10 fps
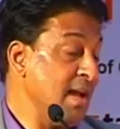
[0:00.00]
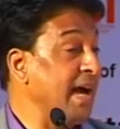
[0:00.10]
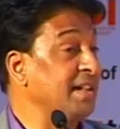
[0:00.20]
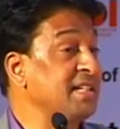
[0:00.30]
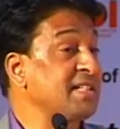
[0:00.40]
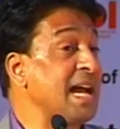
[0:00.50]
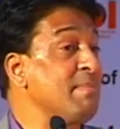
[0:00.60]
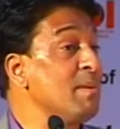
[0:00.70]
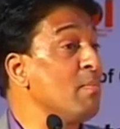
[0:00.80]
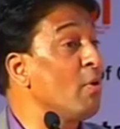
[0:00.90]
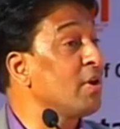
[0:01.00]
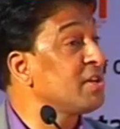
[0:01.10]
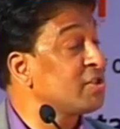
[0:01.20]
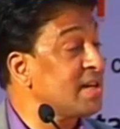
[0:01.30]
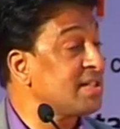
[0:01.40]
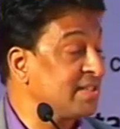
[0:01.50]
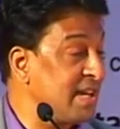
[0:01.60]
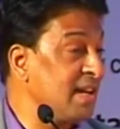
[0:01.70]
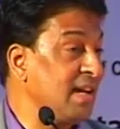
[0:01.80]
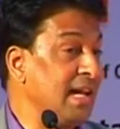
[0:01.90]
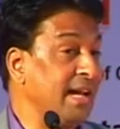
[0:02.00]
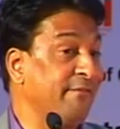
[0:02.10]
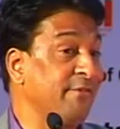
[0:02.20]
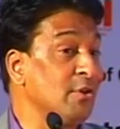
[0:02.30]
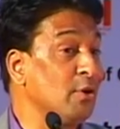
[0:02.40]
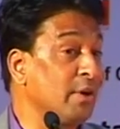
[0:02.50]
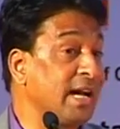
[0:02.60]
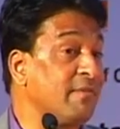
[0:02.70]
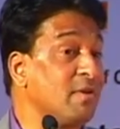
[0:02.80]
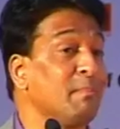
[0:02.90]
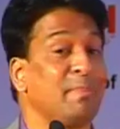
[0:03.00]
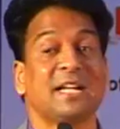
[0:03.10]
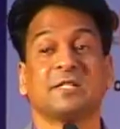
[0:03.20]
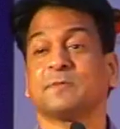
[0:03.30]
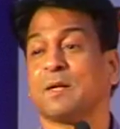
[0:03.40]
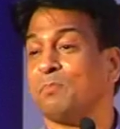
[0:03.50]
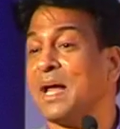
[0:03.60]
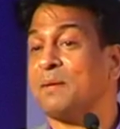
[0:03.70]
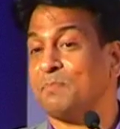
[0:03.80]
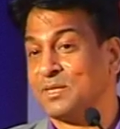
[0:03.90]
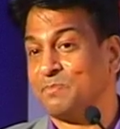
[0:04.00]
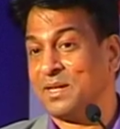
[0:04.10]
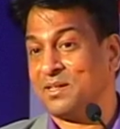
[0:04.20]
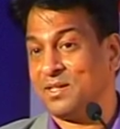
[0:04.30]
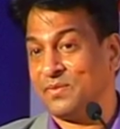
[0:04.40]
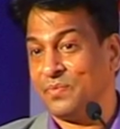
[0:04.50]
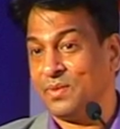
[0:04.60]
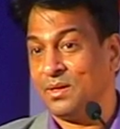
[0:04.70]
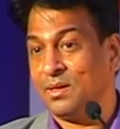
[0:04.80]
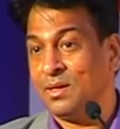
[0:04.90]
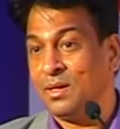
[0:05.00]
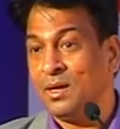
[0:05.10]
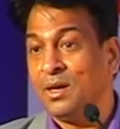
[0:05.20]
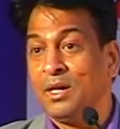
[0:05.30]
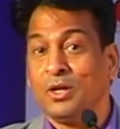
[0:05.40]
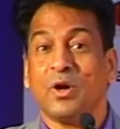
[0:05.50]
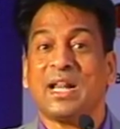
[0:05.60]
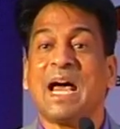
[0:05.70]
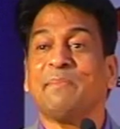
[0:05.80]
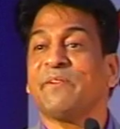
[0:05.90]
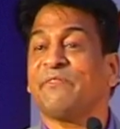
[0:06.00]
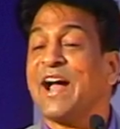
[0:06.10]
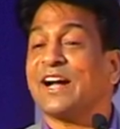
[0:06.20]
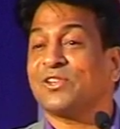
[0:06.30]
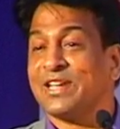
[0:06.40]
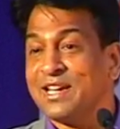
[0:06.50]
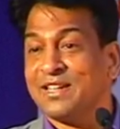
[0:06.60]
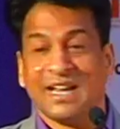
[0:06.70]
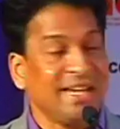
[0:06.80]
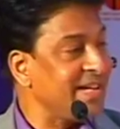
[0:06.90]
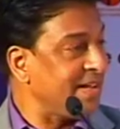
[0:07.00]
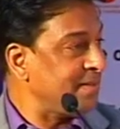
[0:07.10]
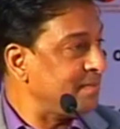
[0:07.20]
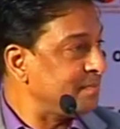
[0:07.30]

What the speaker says: And this can be more interesting if you look at from place of supply perspective. You are having factory in Delhi,